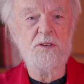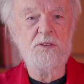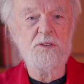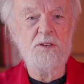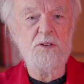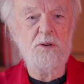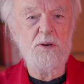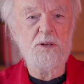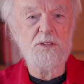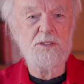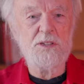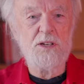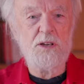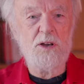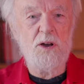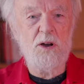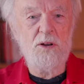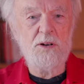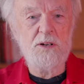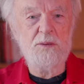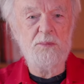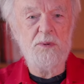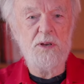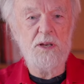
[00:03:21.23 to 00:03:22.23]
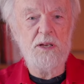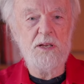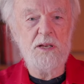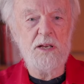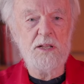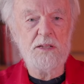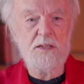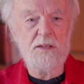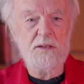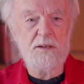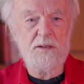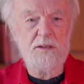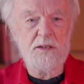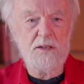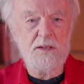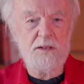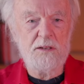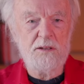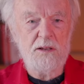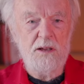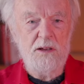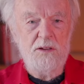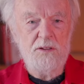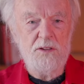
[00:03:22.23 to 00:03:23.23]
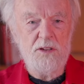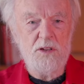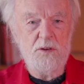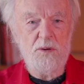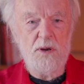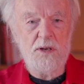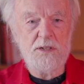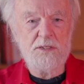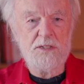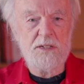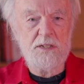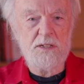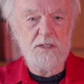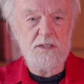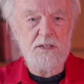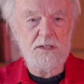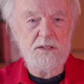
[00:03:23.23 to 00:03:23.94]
US economy and the US